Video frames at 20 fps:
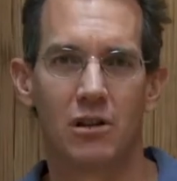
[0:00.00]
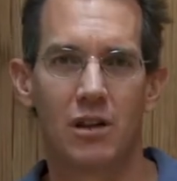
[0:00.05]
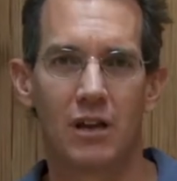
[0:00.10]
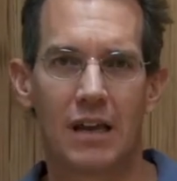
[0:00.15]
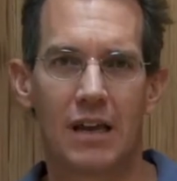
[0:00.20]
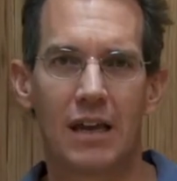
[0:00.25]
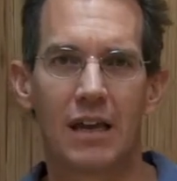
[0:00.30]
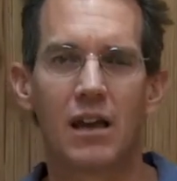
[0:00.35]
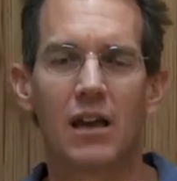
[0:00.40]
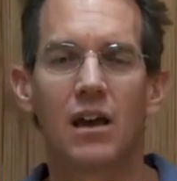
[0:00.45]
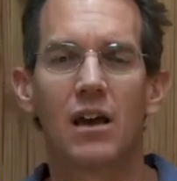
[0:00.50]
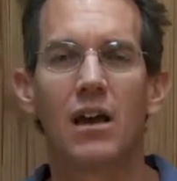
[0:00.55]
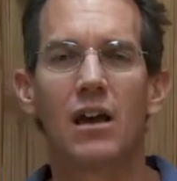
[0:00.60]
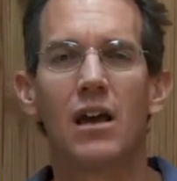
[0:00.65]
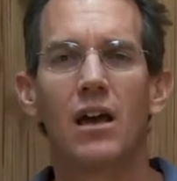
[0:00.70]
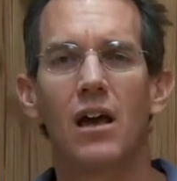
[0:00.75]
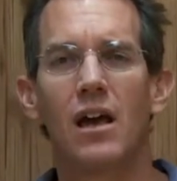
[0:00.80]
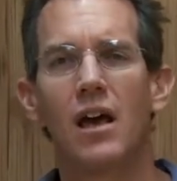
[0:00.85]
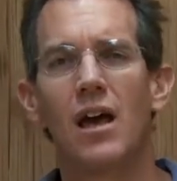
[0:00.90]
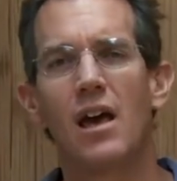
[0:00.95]
link.
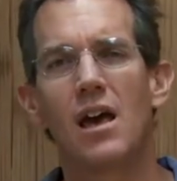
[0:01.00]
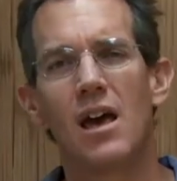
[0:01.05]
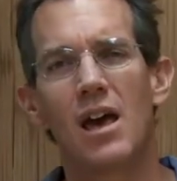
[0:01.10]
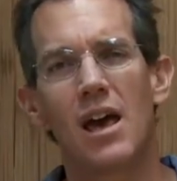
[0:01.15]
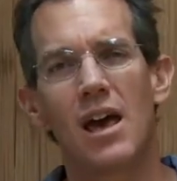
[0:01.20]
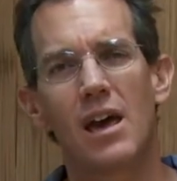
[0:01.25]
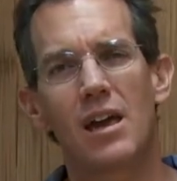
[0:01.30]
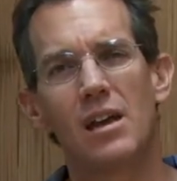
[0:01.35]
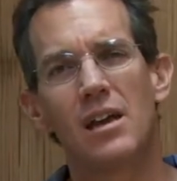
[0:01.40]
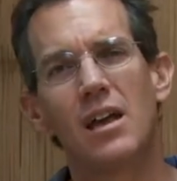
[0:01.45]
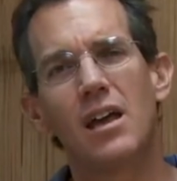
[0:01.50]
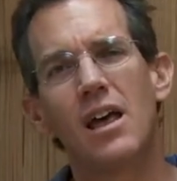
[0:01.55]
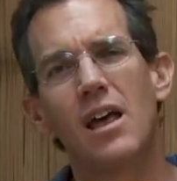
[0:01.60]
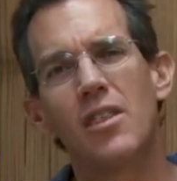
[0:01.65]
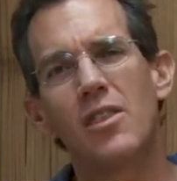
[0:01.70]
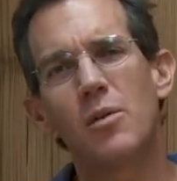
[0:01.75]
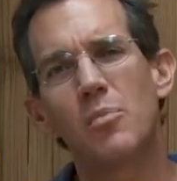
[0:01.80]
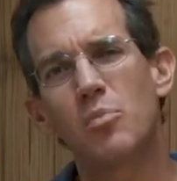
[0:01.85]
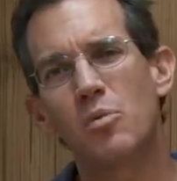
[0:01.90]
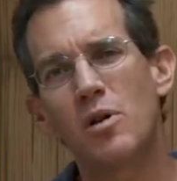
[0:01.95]
And
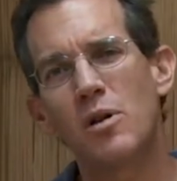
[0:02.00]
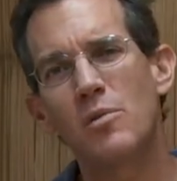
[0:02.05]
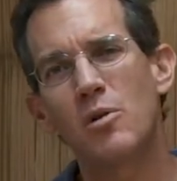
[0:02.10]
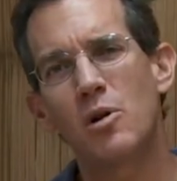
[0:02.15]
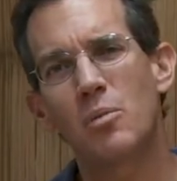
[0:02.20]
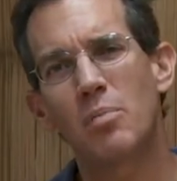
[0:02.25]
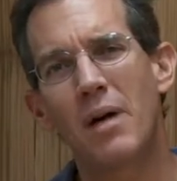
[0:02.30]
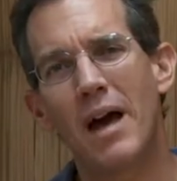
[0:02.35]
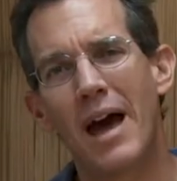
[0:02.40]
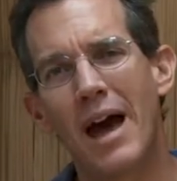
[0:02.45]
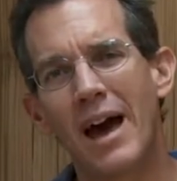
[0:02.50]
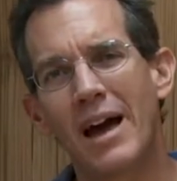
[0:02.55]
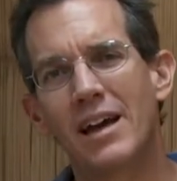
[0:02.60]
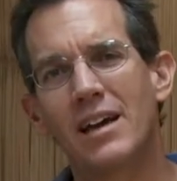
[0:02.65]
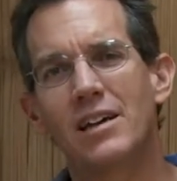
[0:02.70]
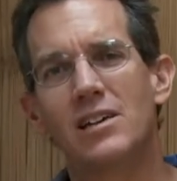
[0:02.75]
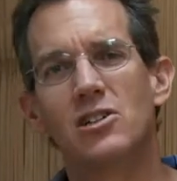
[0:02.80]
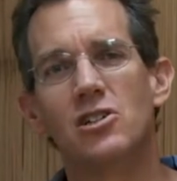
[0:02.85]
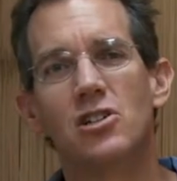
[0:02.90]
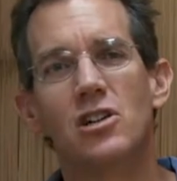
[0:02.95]
the Premier
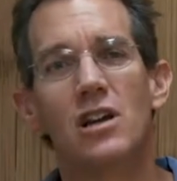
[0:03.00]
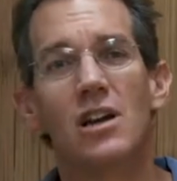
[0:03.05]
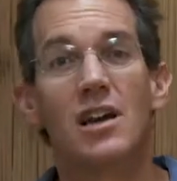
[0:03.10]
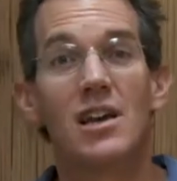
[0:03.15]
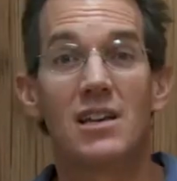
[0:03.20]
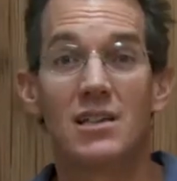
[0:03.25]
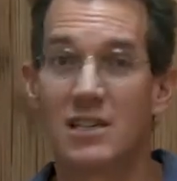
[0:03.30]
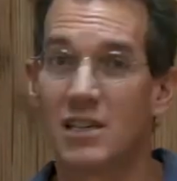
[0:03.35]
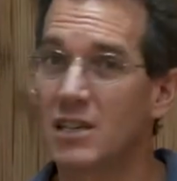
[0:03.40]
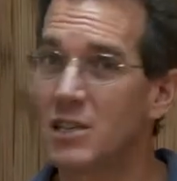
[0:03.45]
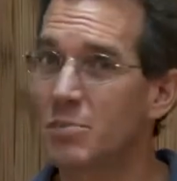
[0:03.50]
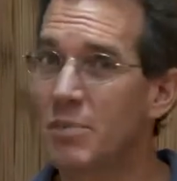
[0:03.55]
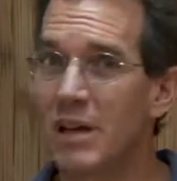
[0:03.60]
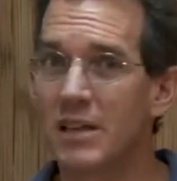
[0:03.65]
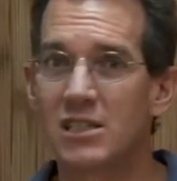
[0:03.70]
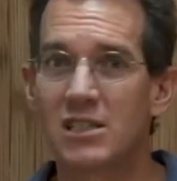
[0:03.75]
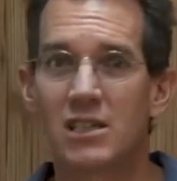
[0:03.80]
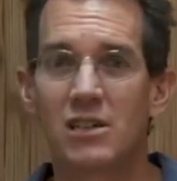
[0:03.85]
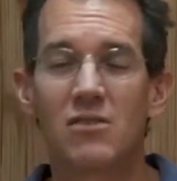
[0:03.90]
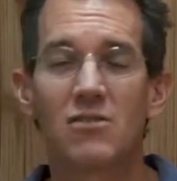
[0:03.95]
Package is
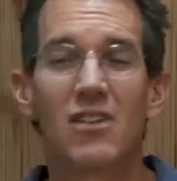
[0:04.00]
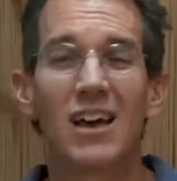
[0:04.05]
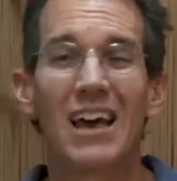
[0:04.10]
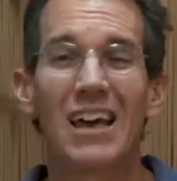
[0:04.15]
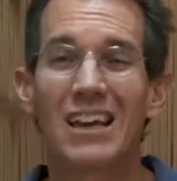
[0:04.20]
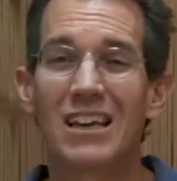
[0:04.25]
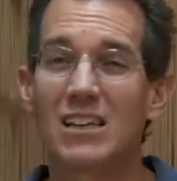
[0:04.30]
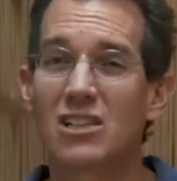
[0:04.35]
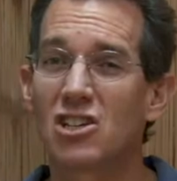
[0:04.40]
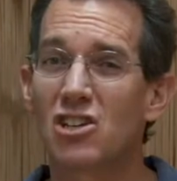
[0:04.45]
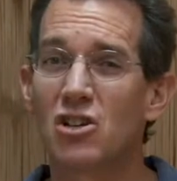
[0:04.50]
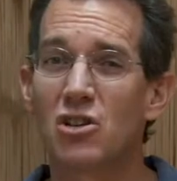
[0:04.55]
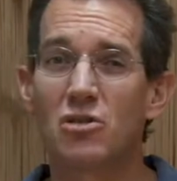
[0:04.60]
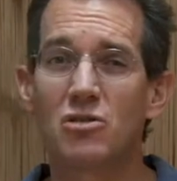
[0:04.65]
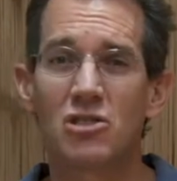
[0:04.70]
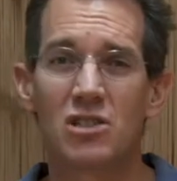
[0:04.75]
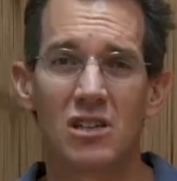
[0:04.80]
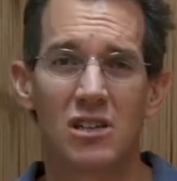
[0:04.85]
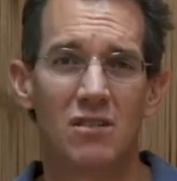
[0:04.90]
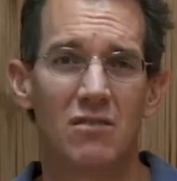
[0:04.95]
expensive and
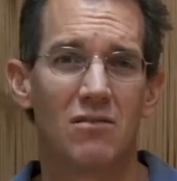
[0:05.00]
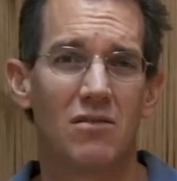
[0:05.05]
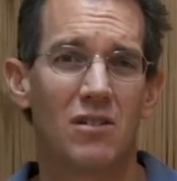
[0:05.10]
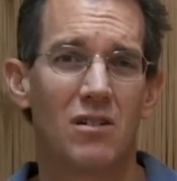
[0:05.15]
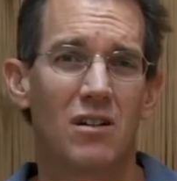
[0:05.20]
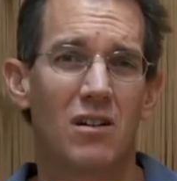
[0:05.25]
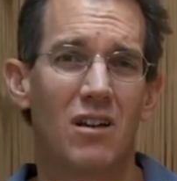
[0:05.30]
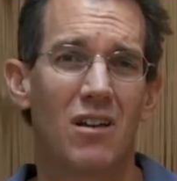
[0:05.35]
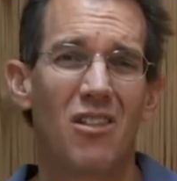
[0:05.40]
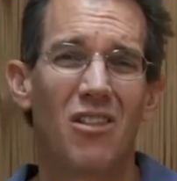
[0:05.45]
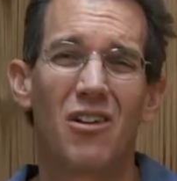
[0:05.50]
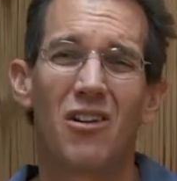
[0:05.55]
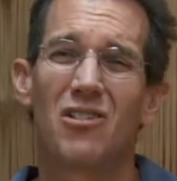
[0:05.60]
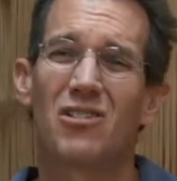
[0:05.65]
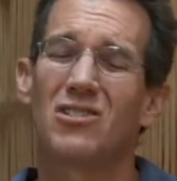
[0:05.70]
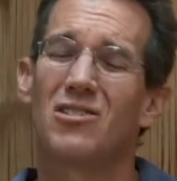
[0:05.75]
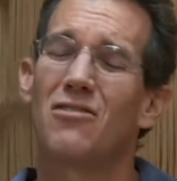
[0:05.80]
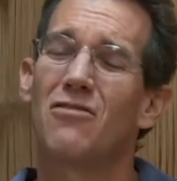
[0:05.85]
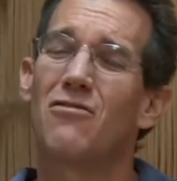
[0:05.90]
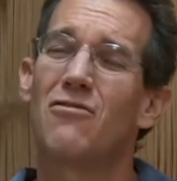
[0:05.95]
exclusive.
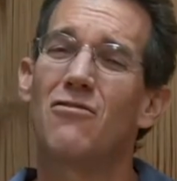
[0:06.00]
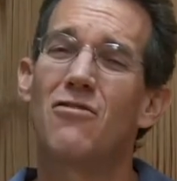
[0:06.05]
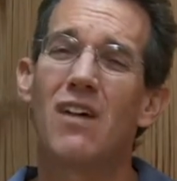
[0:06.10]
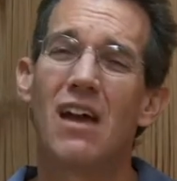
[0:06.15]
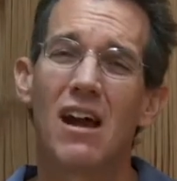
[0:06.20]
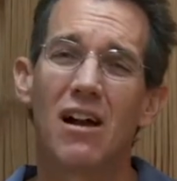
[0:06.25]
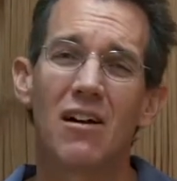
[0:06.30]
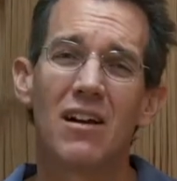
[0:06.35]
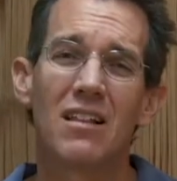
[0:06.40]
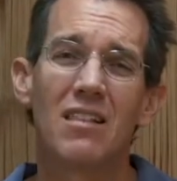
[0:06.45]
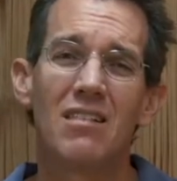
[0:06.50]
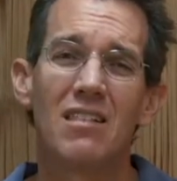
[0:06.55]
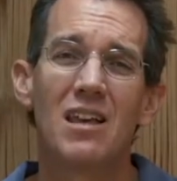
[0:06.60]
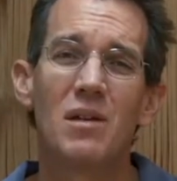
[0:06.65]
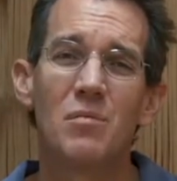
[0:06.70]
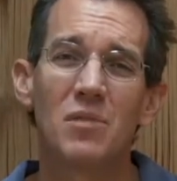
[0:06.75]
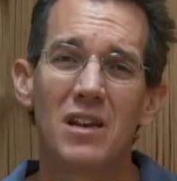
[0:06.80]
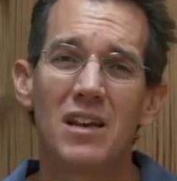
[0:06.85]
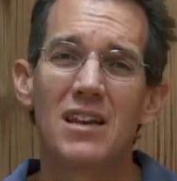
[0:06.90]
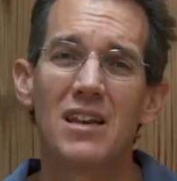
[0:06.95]
There's a very
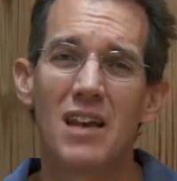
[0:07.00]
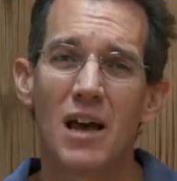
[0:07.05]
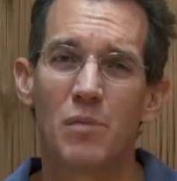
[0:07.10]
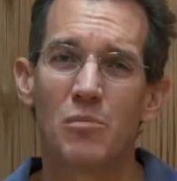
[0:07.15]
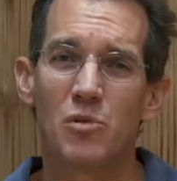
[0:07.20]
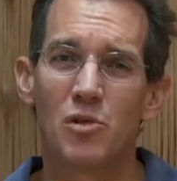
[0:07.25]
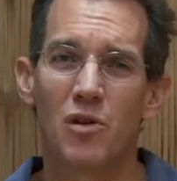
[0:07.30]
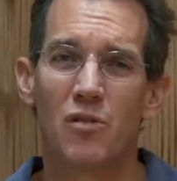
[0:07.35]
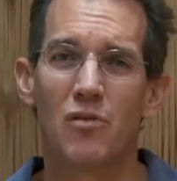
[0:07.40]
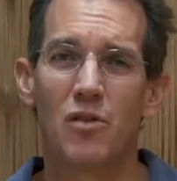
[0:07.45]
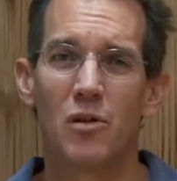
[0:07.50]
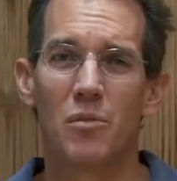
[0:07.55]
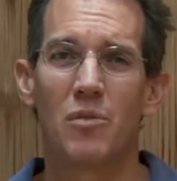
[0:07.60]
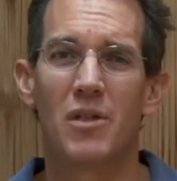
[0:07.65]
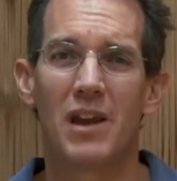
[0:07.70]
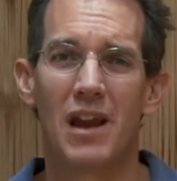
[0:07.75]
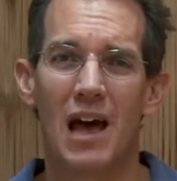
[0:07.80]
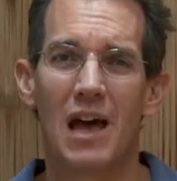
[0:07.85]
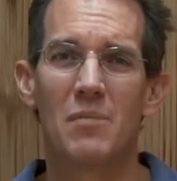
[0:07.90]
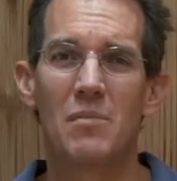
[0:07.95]
limited number of them
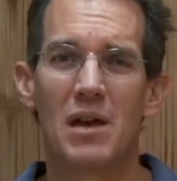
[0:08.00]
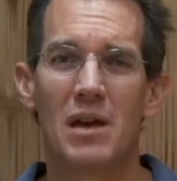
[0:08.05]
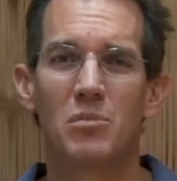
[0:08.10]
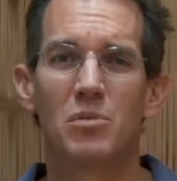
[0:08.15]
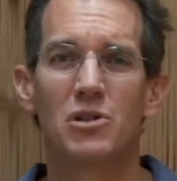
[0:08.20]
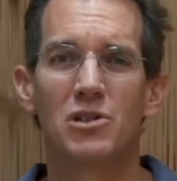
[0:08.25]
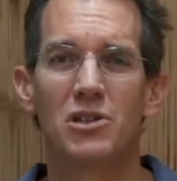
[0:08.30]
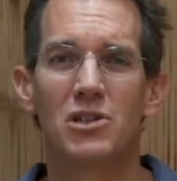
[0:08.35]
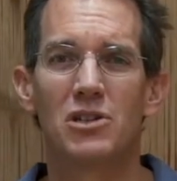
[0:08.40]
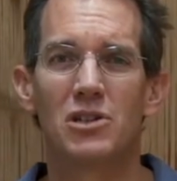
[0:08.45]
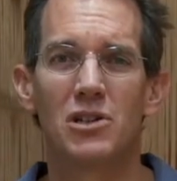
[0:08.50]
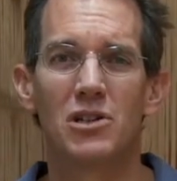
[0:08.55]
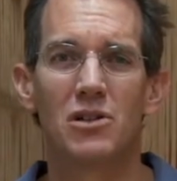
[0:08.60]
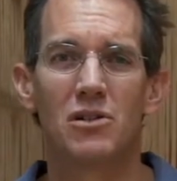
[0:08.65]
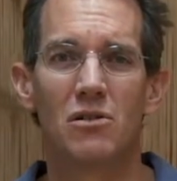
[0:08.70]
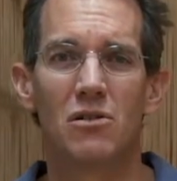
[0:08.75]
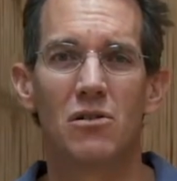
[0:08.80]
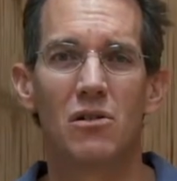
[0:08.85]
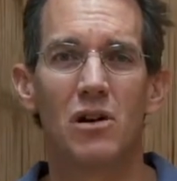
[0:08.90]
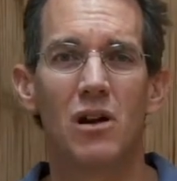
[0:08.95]
that I'm able to
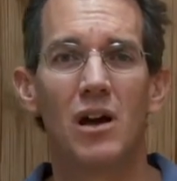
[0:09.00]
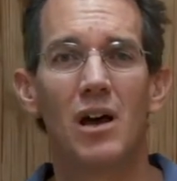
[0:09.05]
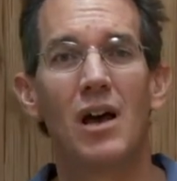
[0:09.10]
do.